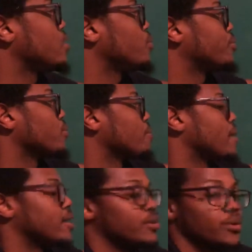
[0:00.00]
with a
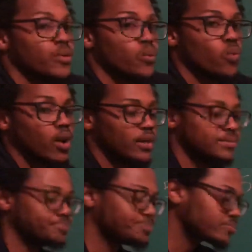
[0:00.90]
remainder 1.
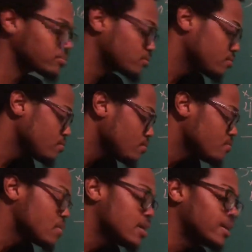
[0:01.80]

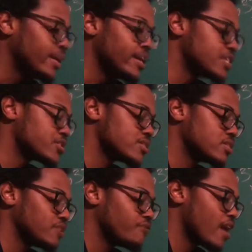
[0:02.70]

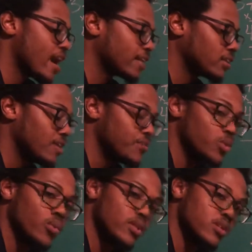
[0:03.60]
Interesting fact, if you're
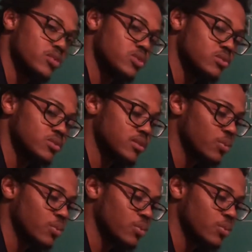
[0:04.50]
one of those students that